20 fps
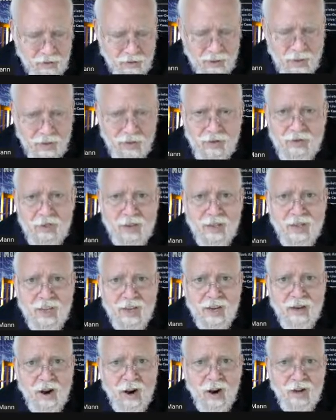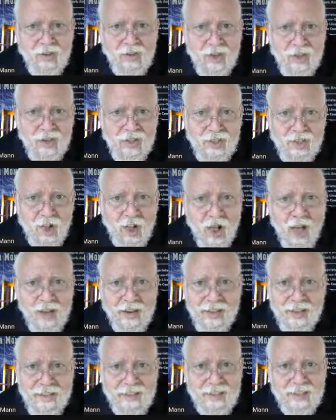Dealer's got 10 cars on his
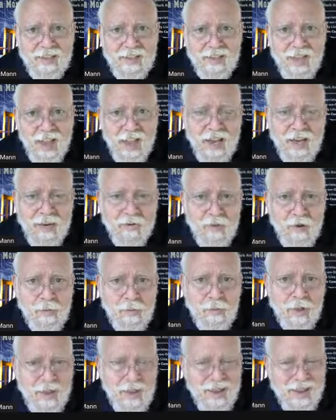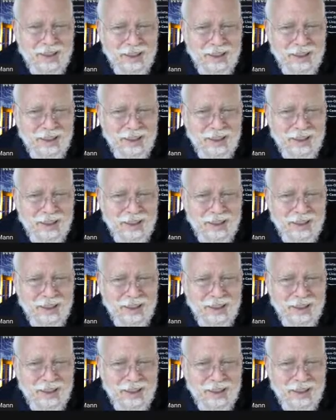lot. He sells 8 of them.